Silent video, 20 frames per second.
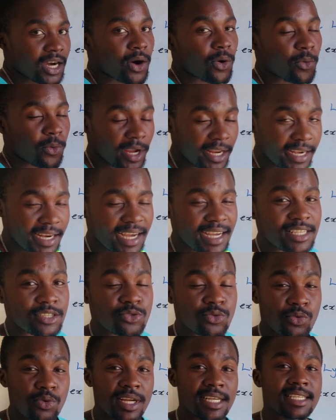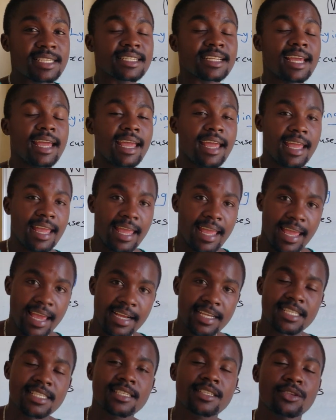Winners quit
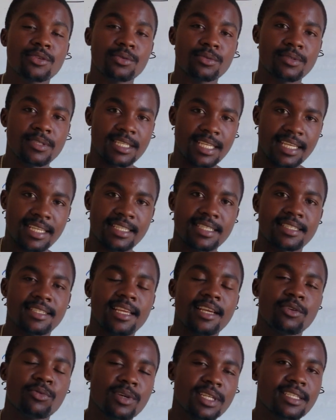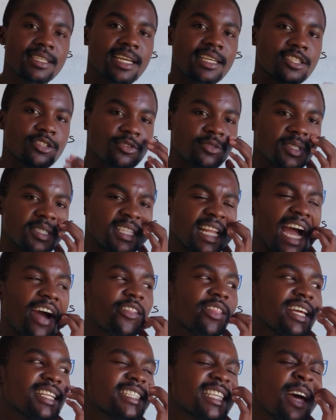excuses. Now,
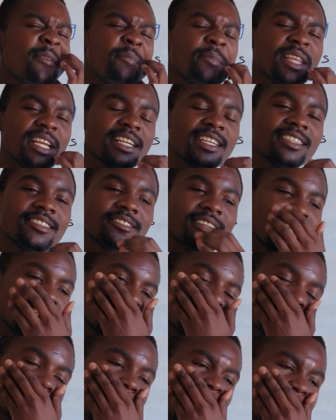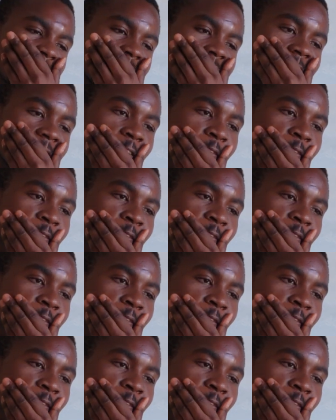there's something interesting that